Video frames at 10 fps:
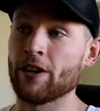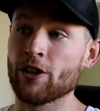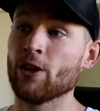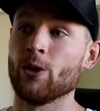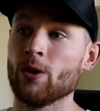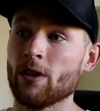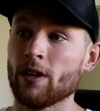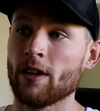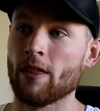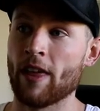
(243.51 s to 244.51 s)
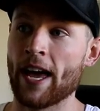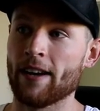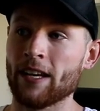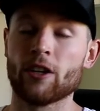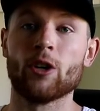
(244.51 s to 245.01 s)
I knew
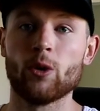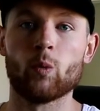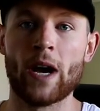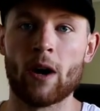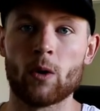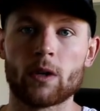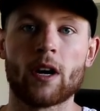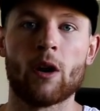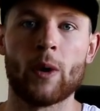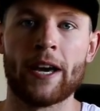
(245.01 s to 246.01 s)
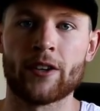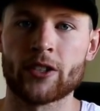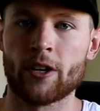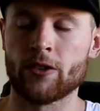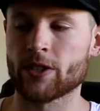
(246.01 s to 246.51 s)
that it could well go away on
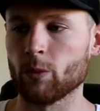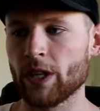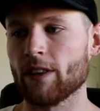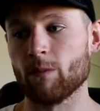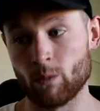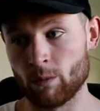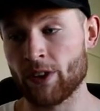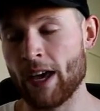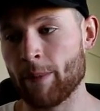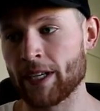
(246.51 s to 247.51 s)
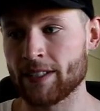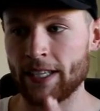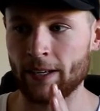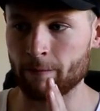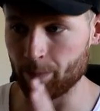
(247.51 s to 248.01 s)
its own. So with that being
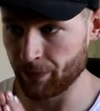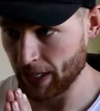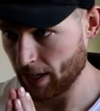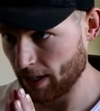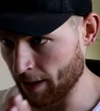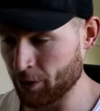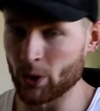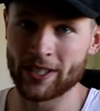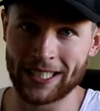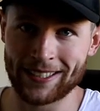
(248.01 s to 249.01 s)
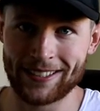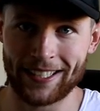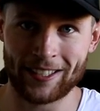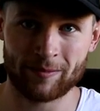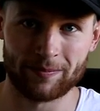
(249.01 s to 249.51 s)
said, if you're
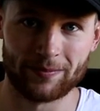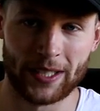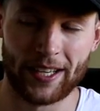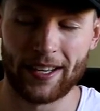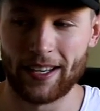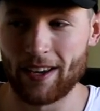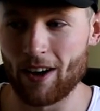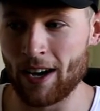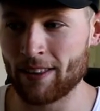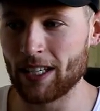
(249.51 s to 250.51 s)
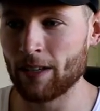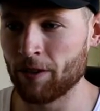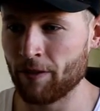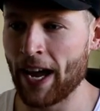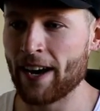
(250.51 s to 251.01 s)
16... I think
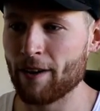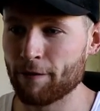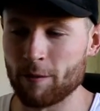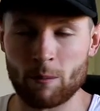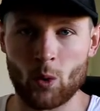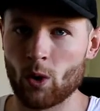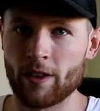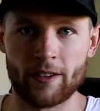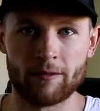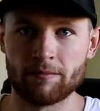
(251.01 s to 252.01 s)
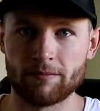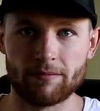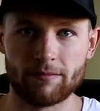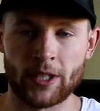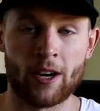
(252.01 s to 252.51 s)
if you've had it for more than,
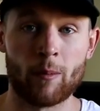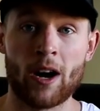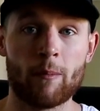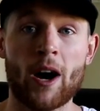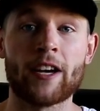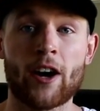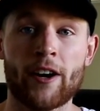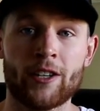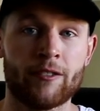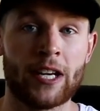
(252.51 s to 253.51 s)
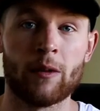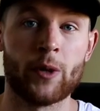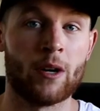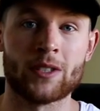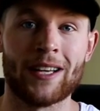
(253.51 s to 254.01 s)
you know, my gyno developed
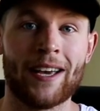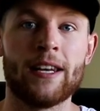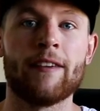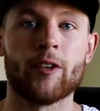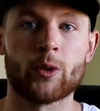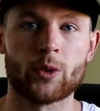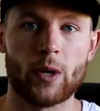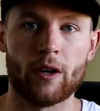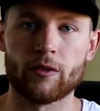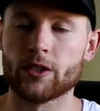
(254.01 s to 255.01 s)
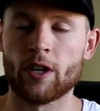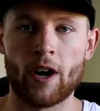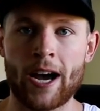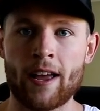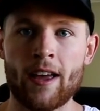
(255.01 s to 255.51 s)
when I was like 11 or 12,
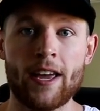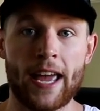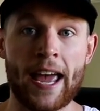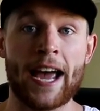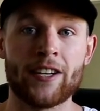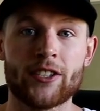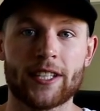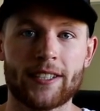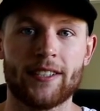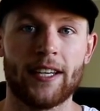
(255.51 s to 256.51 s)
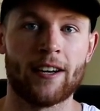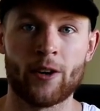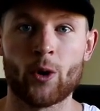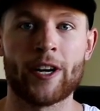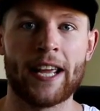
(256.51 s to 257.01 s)
so at age 16
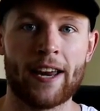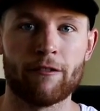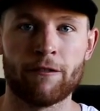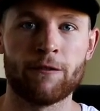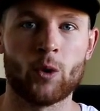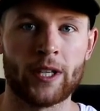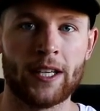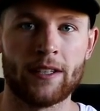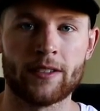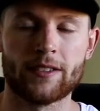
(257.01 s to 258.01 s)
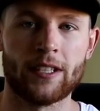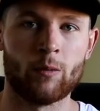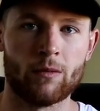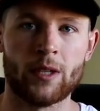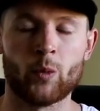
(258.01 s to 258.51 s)
I'd already had it for 4 years,
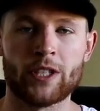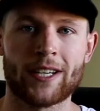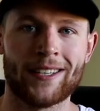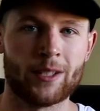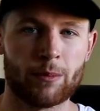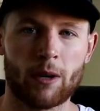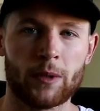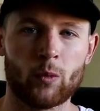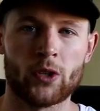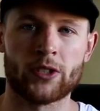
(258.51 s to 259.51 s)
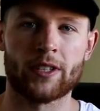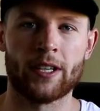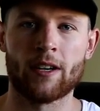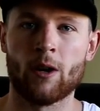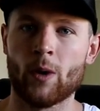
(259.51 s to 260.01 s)
in which case it probably wasn't going
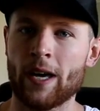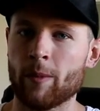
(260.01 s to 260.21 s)
to go away.